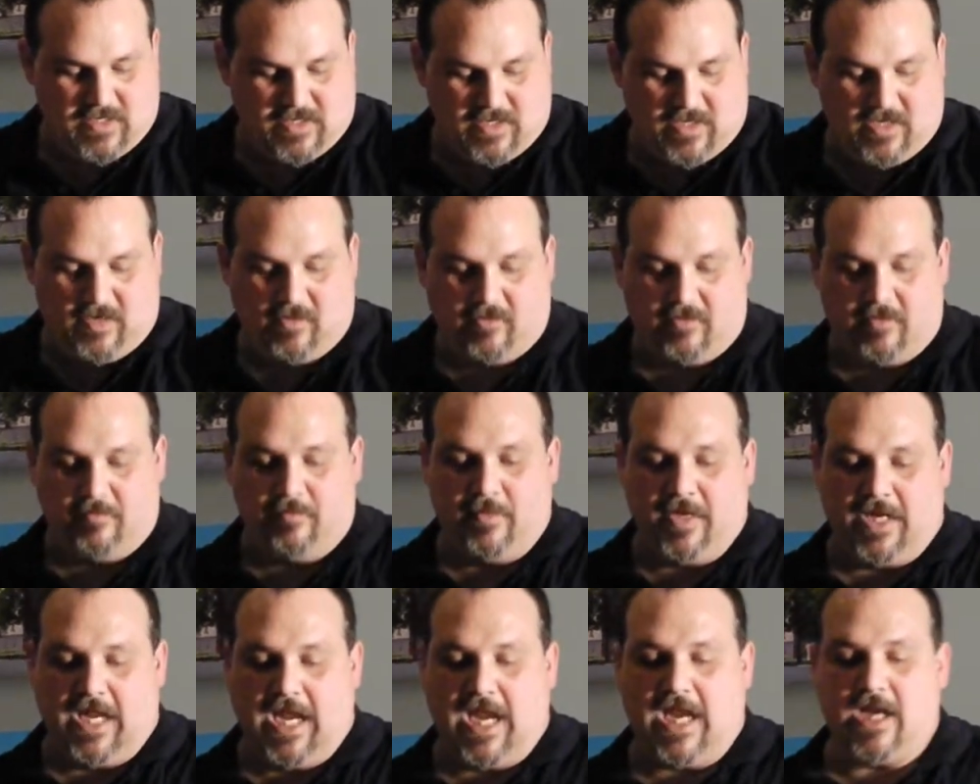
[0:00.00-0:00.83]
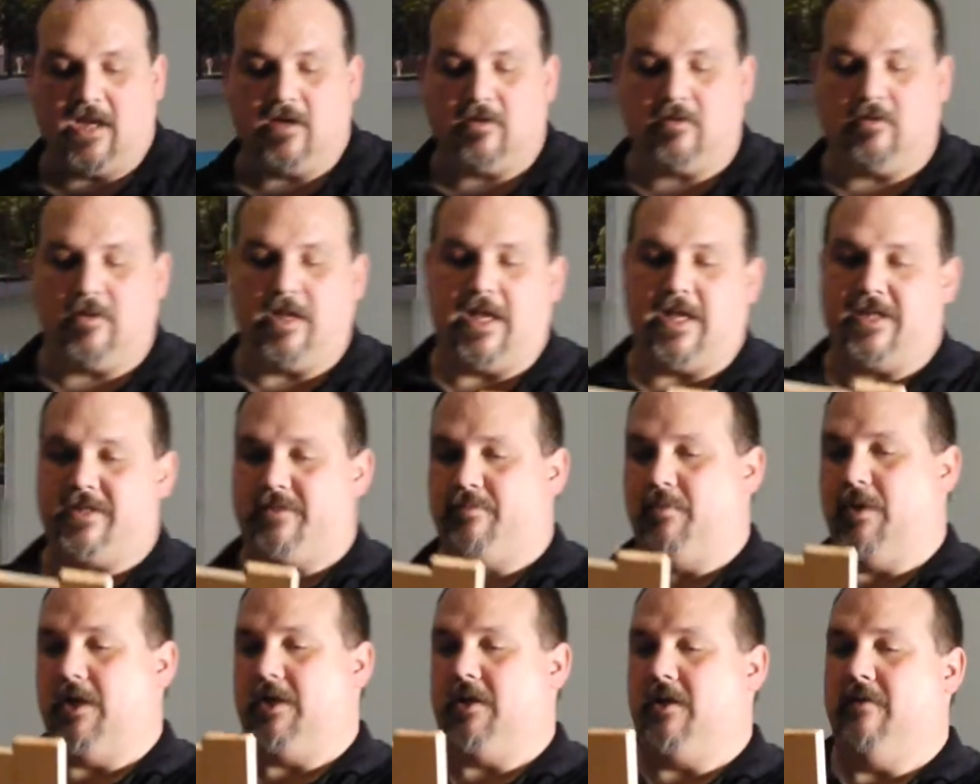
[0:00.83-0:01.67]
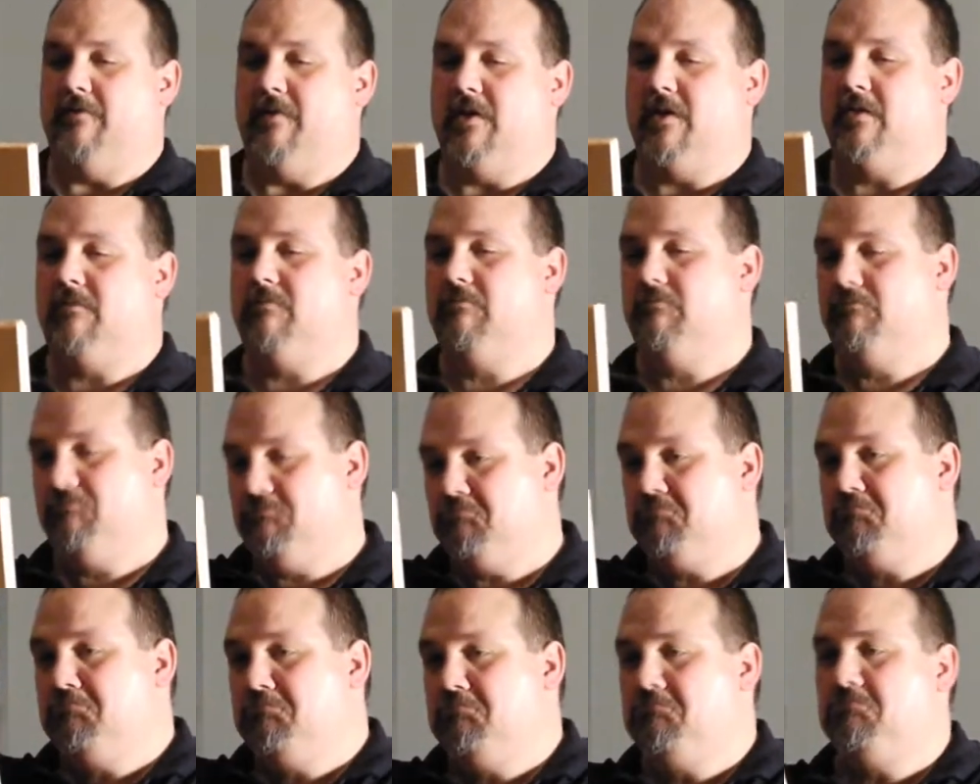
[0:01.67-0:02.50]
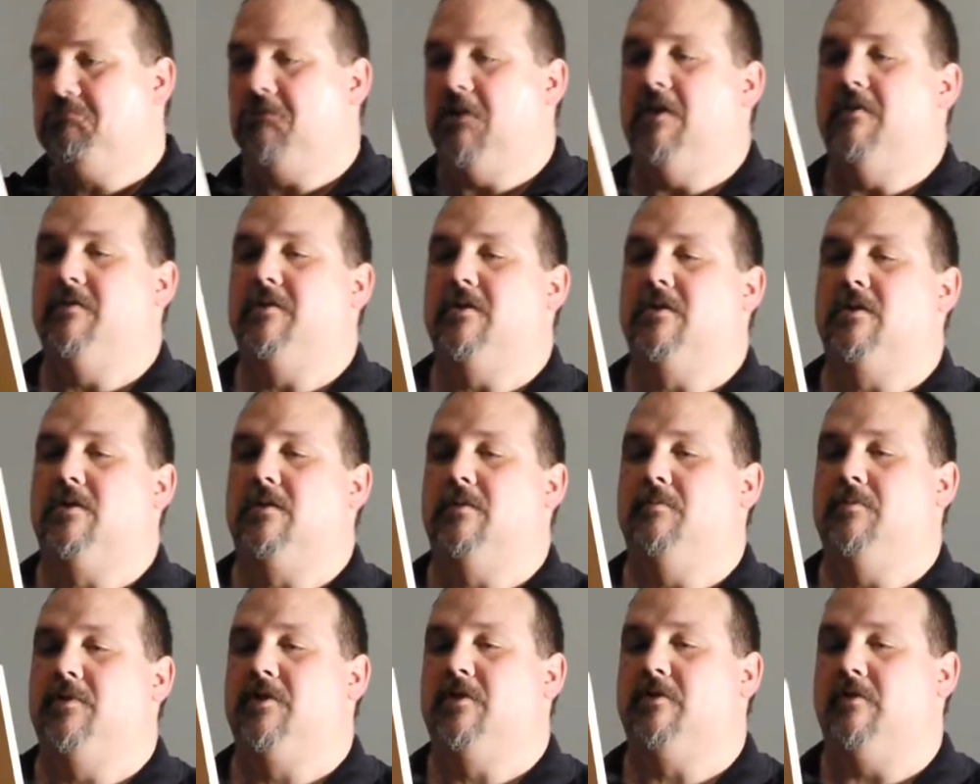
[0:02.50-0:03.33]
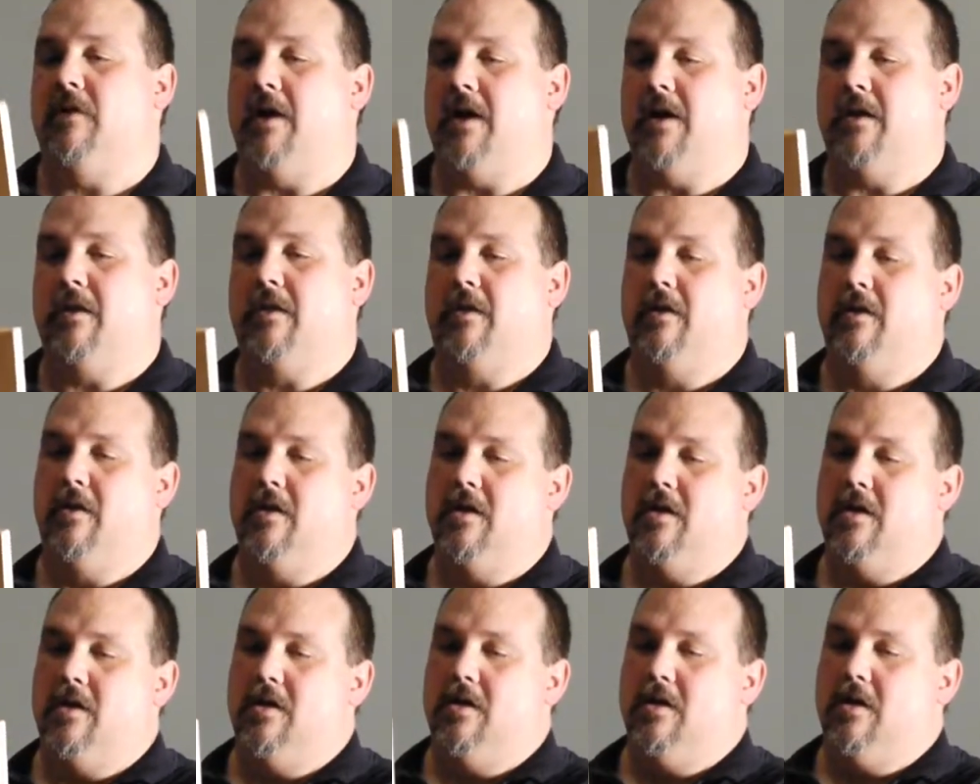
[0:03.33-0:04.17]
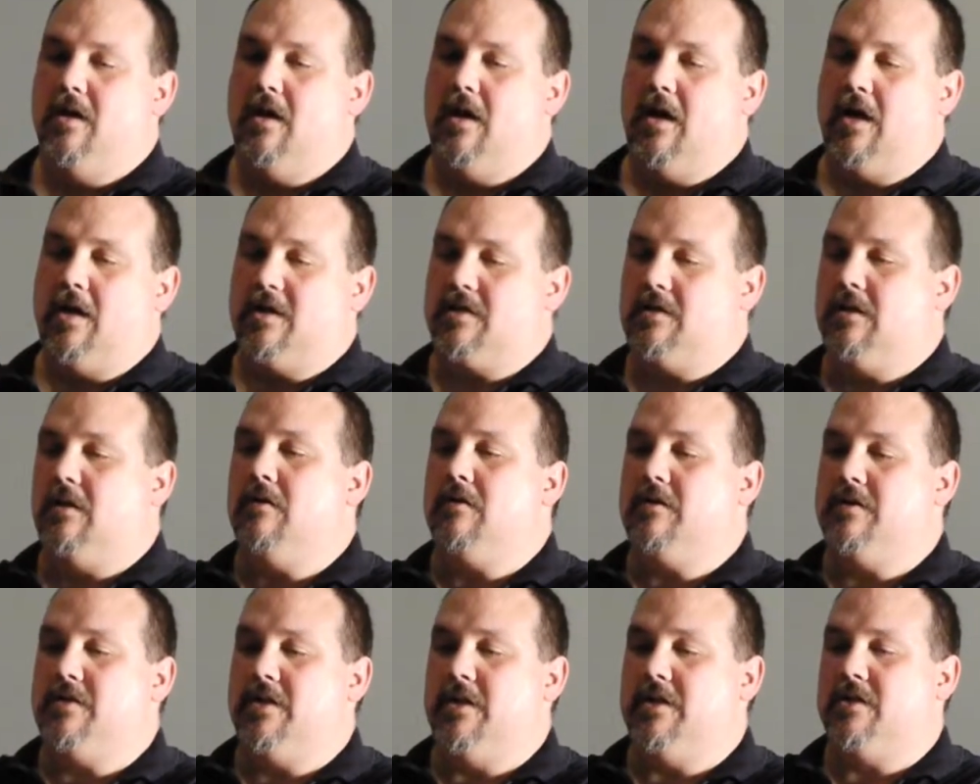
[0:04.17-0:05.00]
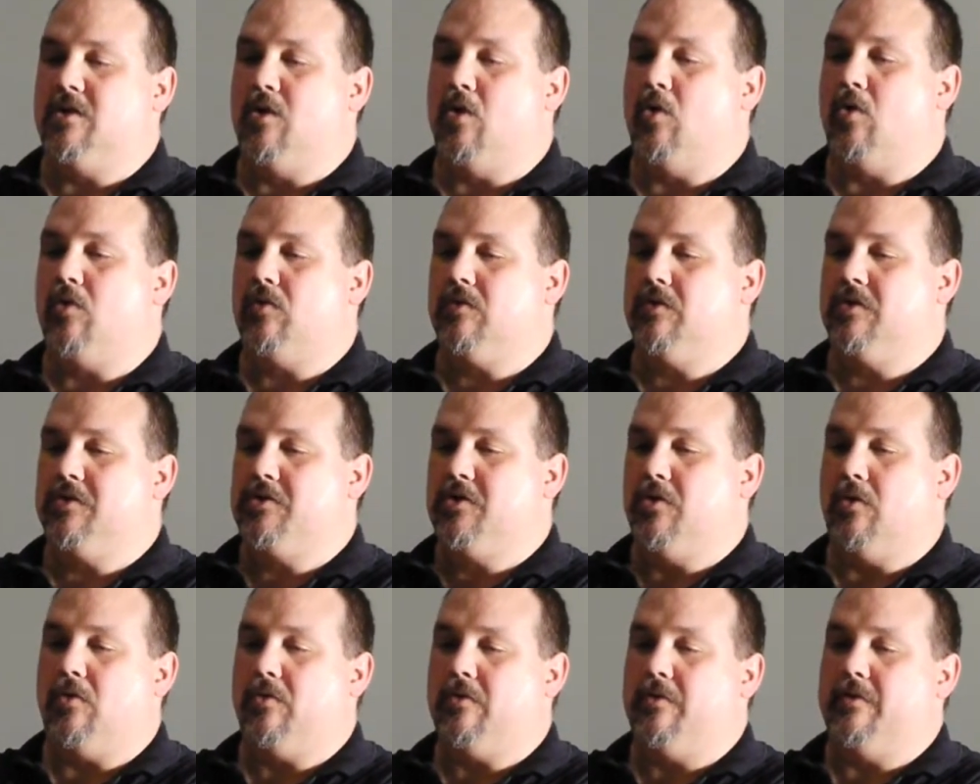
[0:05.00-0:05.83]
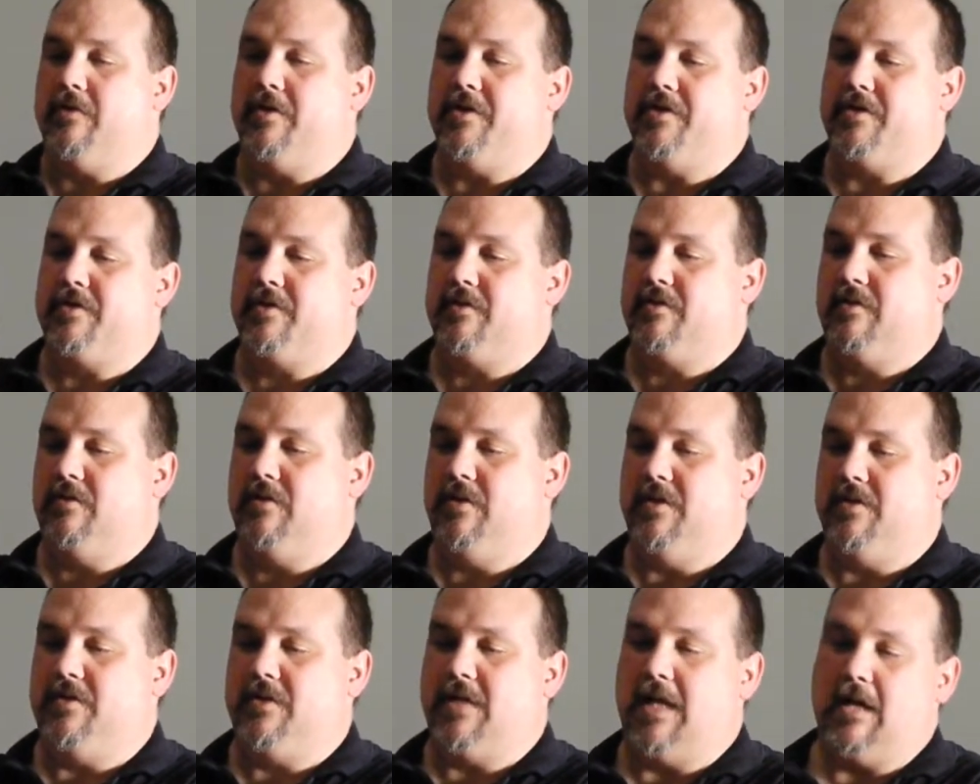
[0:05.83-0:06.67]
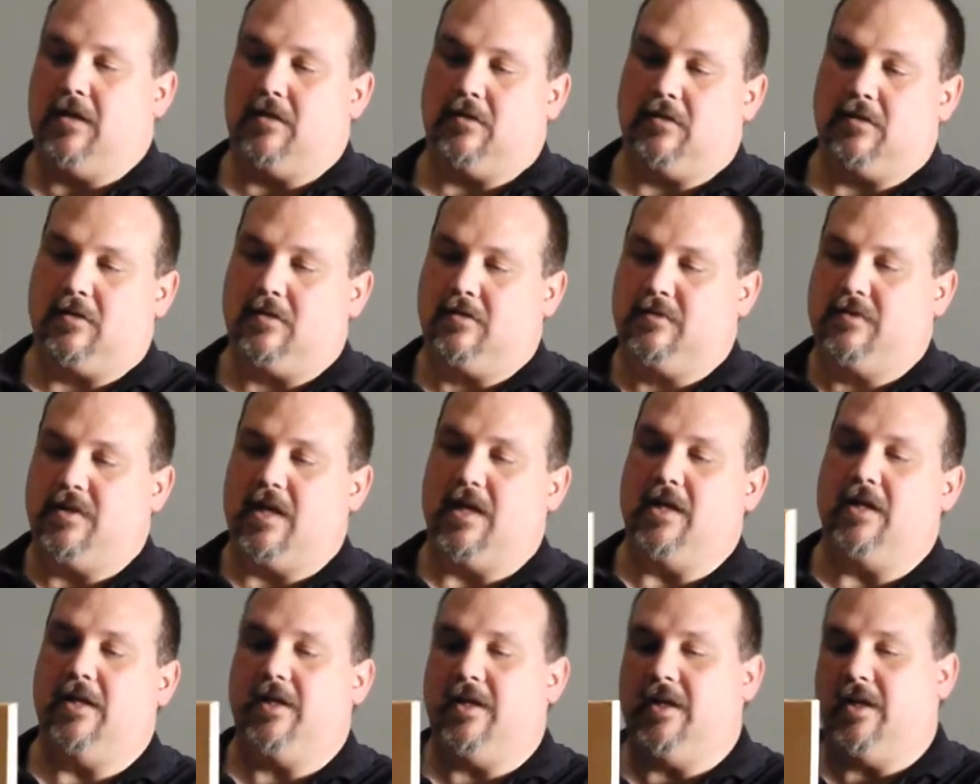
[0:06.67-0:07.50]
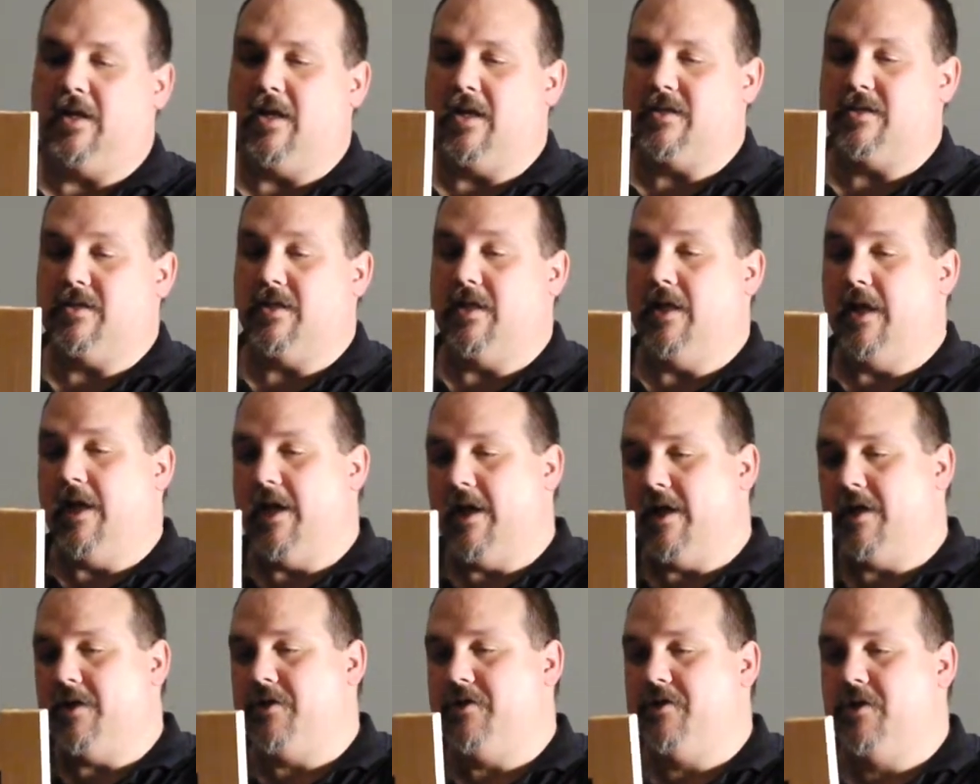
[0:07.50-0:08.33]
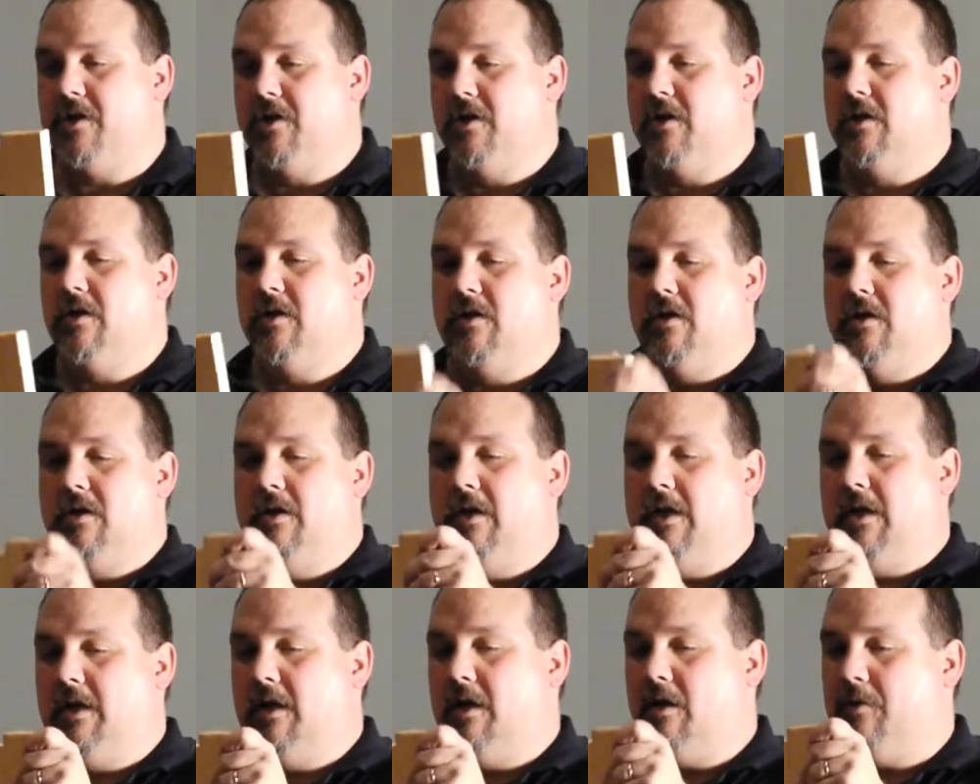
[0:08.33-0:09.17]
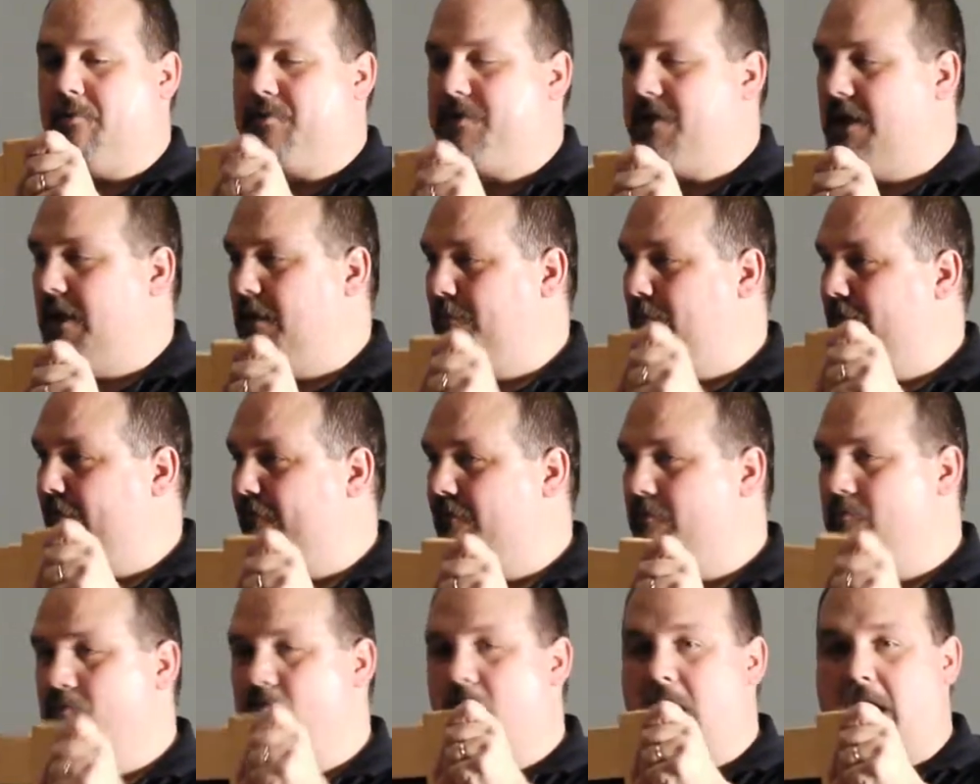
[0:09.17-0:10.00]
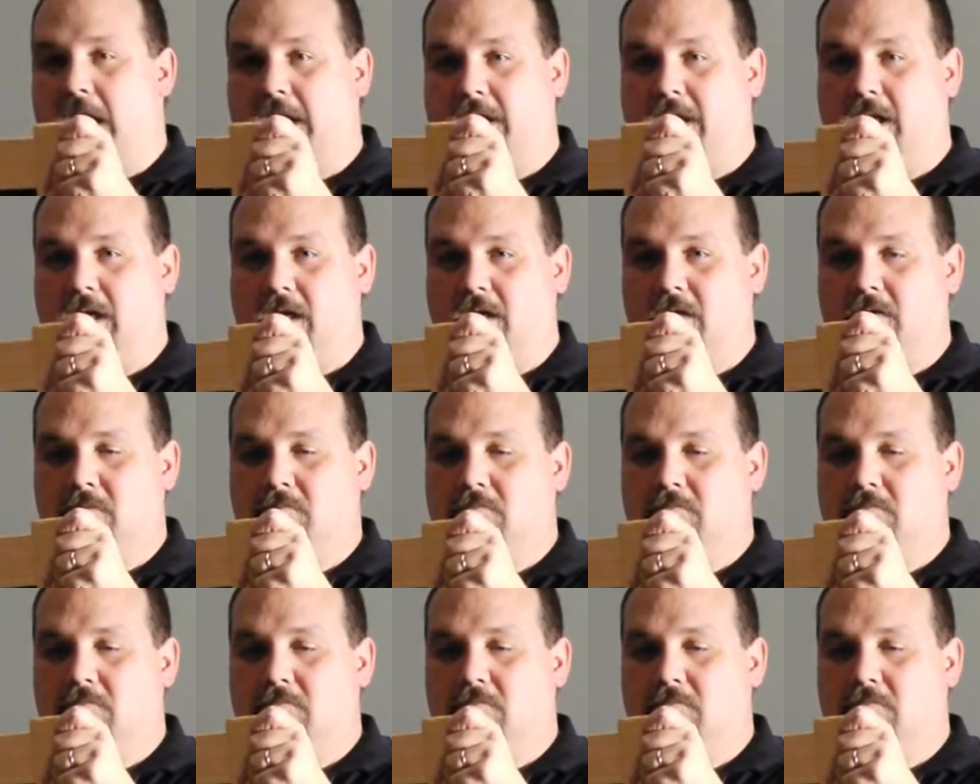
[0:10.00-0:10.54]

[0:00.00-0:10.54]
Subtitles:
the mechanical aspect of it gives it some strength. As long as this whole shoulder is held tightly against the edge, it helps keep it from racking.